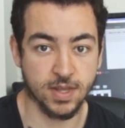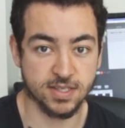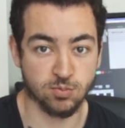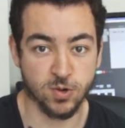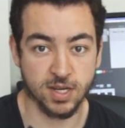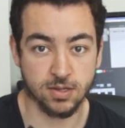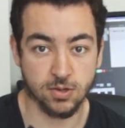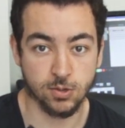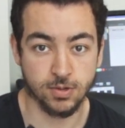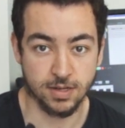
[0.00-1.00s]
There's some really
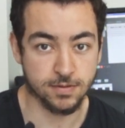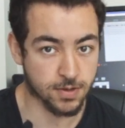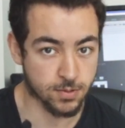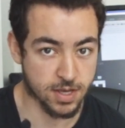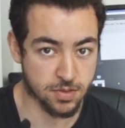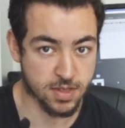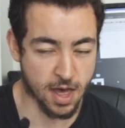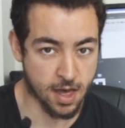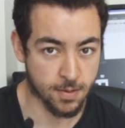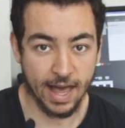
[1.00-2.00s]
cool info in
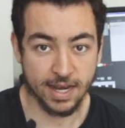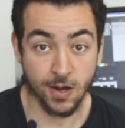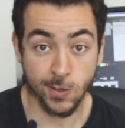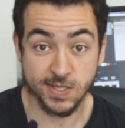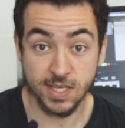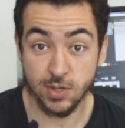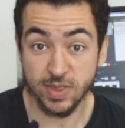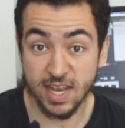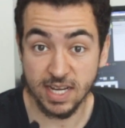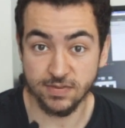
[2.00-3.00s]
there. And I'll see you
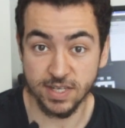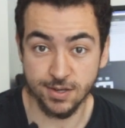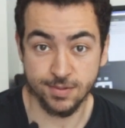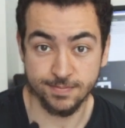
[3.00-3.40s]
in the next video.